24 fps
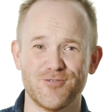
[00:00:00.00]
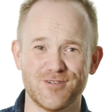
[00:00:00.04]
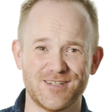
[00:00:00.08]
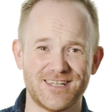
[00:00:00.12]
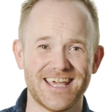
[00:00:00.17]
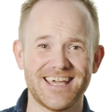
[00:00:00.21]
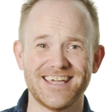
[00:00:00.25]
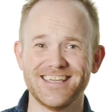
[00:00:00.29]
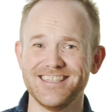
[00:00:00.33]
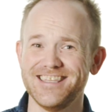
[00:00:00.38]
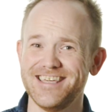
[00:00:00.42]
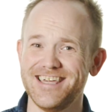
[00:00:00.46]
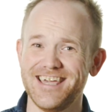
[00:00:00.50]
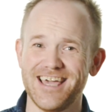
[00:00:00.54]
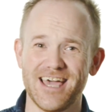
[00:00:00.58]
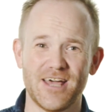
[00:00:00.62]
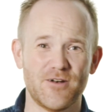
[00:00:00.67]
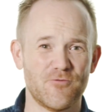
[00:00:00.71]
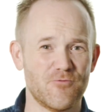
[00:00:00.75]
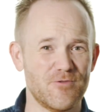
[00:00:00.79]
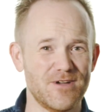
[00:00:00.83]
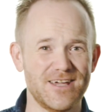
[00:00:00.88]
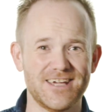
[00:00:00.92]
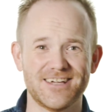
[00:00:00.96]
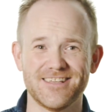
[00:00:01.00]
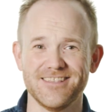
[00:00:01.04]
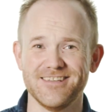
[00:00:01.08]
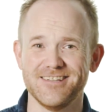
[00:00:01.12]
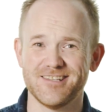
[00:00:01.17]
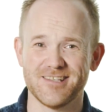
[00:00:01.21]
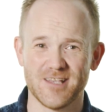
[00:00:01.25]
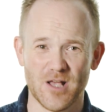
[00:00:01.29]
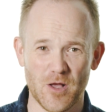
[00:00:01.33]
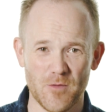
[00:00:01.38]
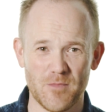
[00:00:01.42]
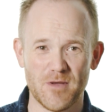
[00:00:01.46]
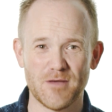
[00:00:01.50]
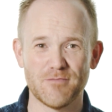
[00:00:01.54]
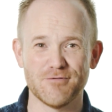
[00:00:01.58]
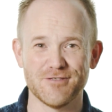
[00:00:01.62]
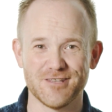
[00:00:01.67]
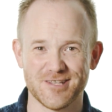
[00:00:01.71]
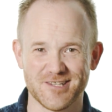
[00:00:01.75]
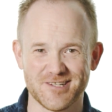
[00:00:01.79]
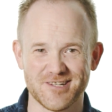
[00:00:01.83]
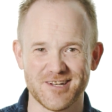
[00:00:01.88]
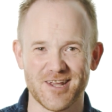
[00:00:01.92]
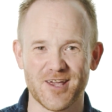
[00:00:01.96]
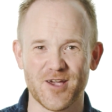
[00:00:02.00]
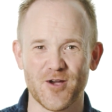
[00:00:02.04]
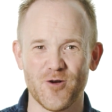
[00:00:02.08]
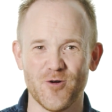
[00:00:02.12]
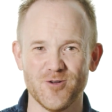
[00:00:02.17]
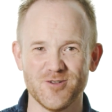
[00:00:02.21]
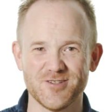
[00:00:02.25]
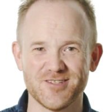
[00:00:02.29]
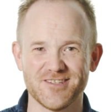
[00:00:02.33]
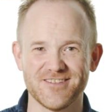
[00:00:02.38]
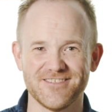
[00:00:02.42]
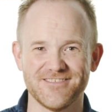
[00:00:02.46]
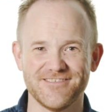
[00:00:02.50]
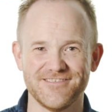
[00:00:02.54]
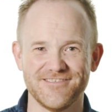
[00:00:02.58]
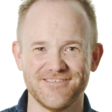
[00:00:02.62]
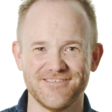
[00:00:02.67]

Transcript: daily and weekly CELPIP listening goals.